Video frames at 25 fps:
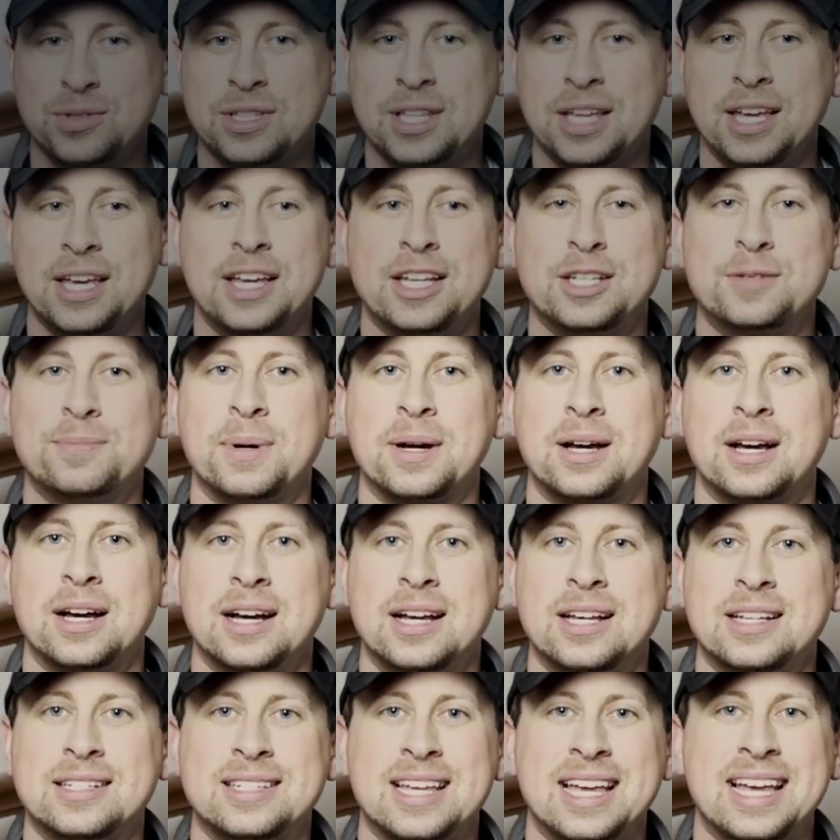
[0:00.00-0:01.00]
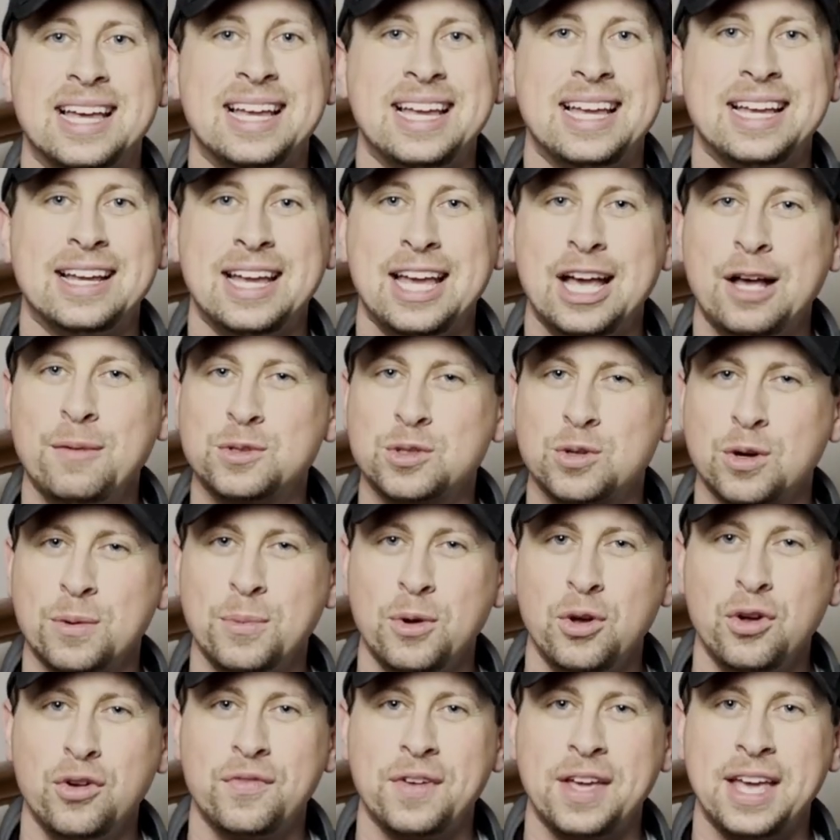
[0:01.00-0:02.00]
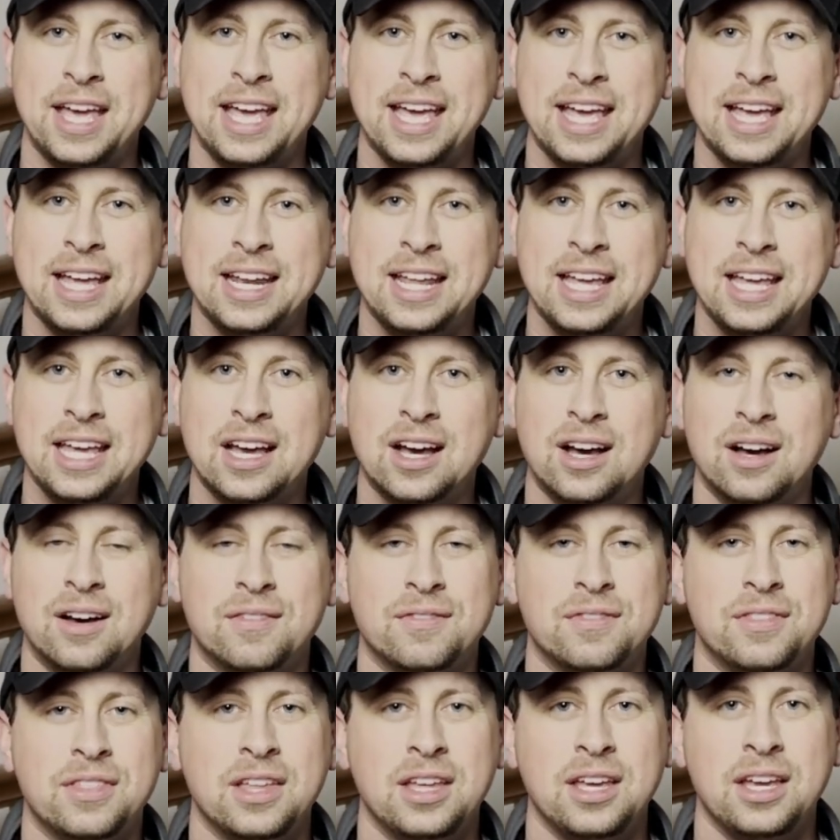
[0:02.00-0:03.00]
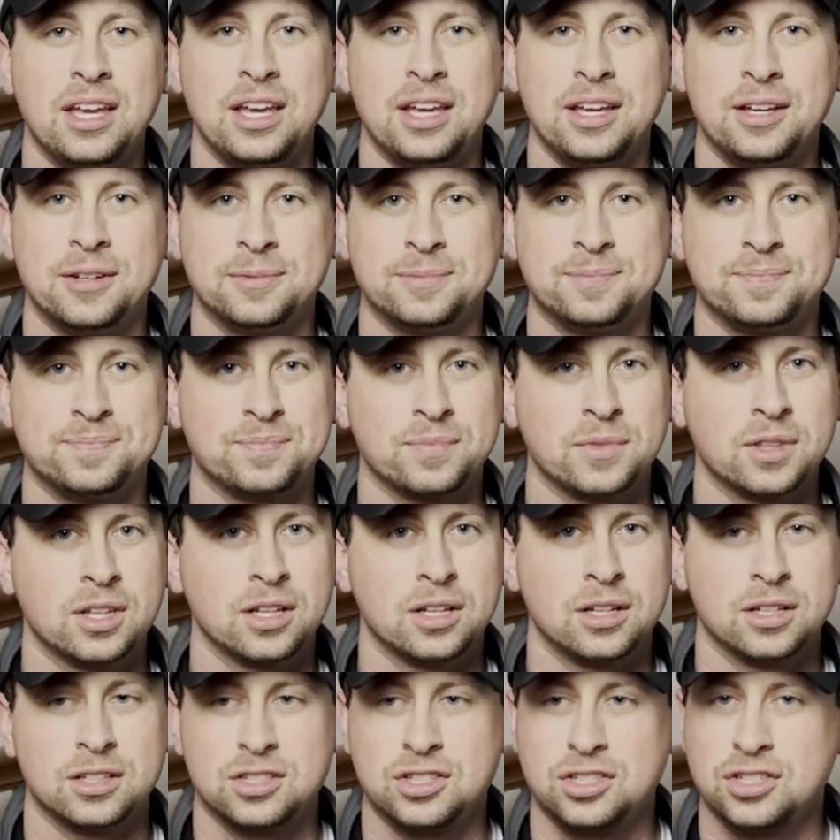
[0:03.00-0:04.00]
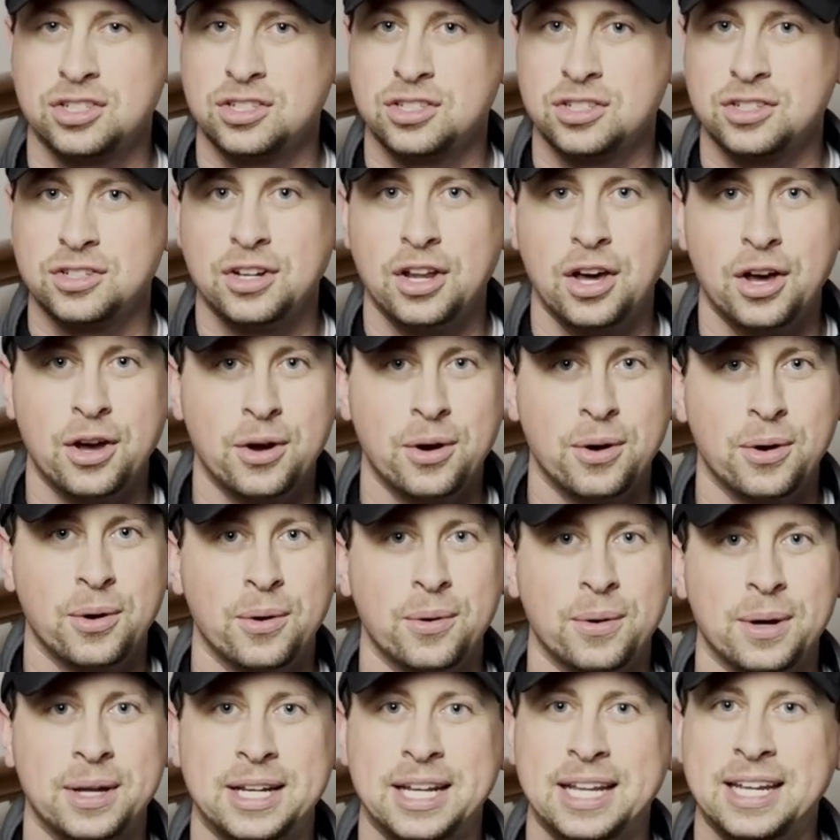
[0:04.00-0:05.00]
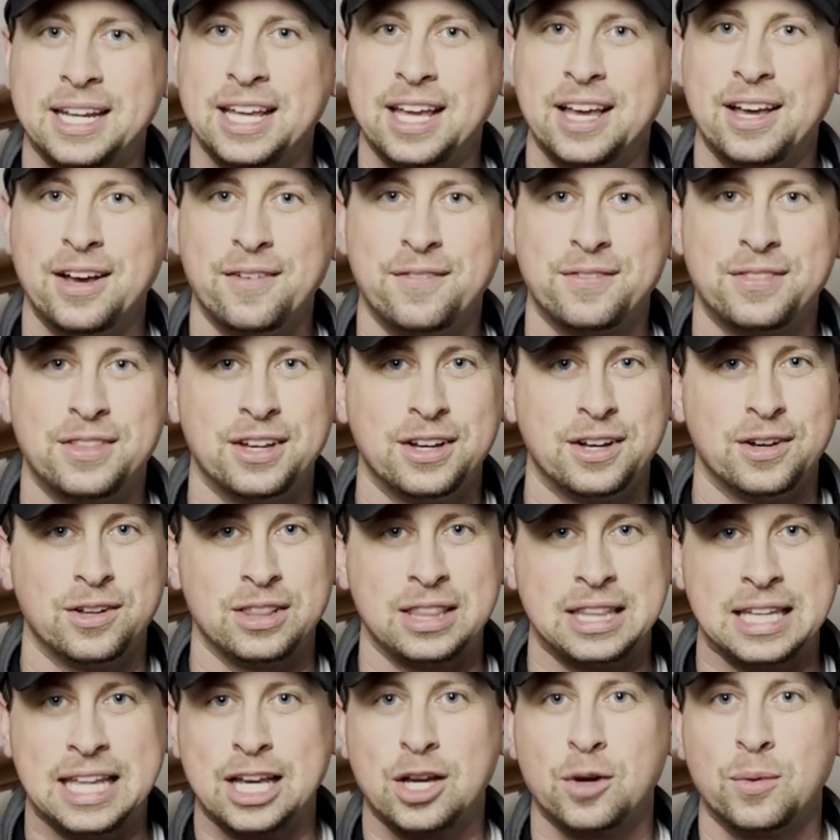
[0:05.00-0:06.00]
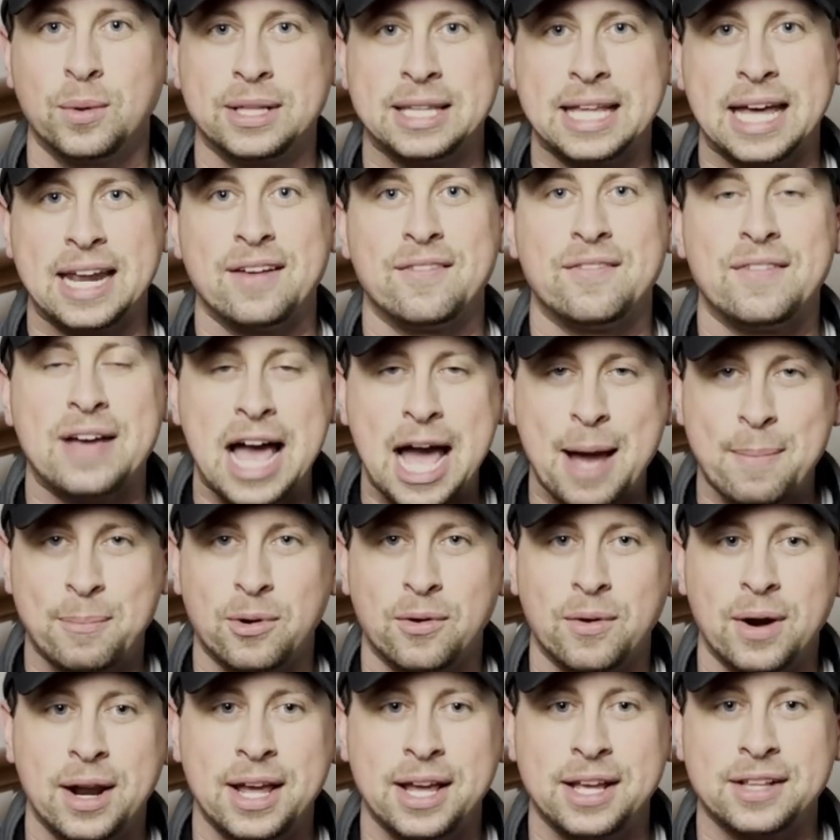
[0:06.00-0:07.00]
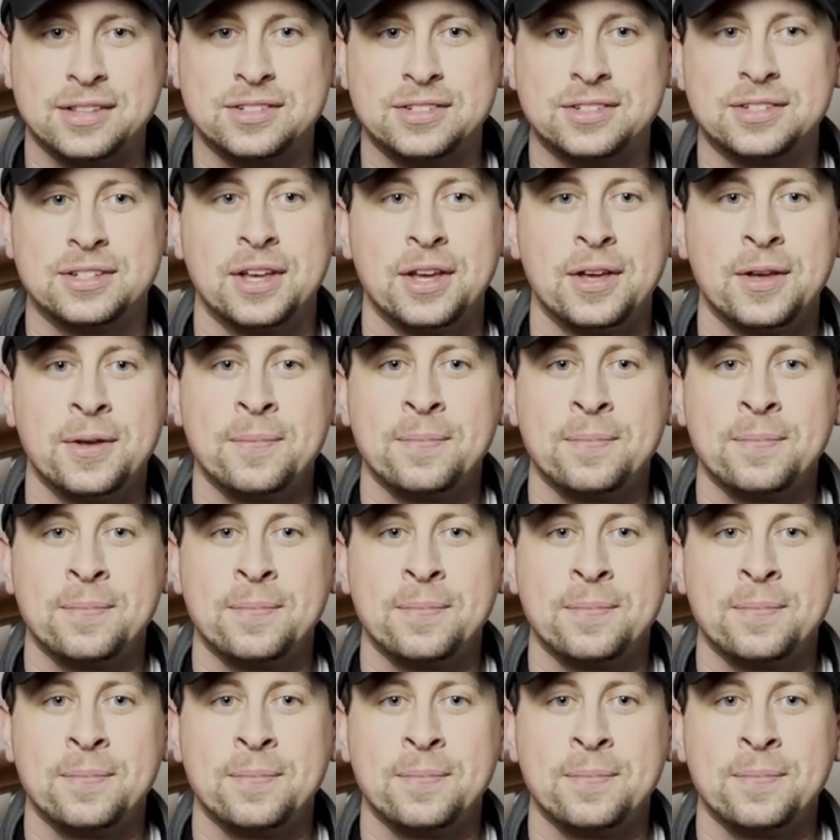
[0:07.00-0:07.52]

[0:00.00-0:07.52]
these because it helps remove any of the snow and any of the liquid that evaporates.